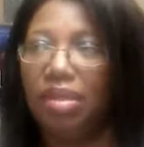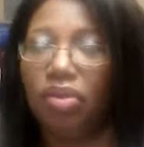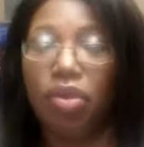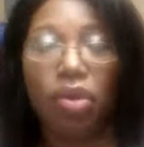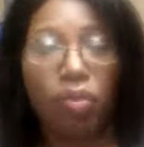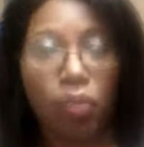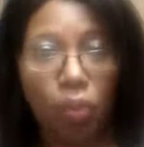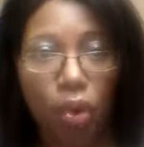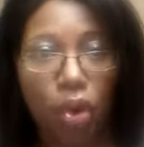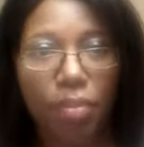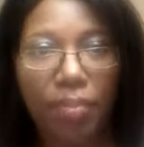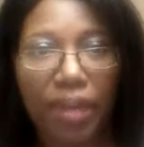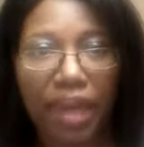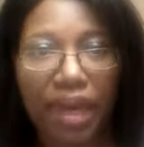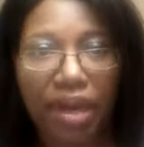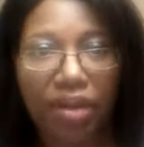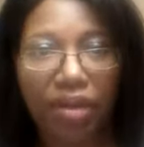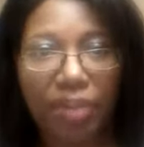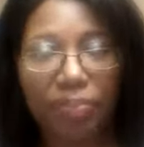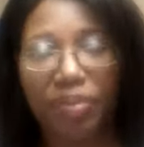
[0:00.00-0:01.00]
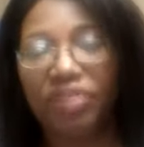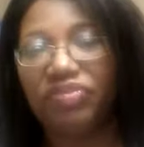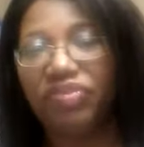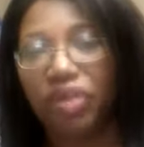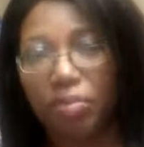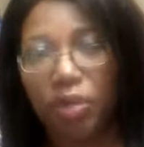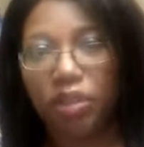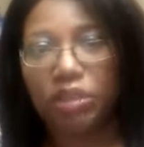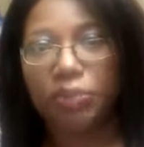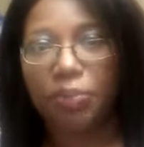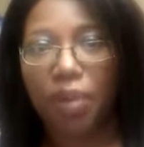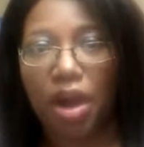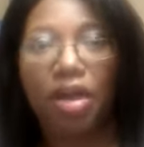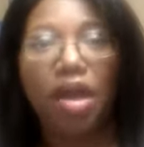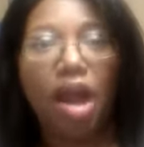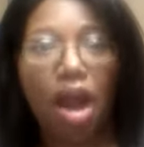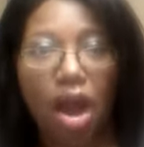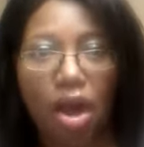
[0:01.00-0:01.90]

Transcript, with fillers: or were married, but for the most part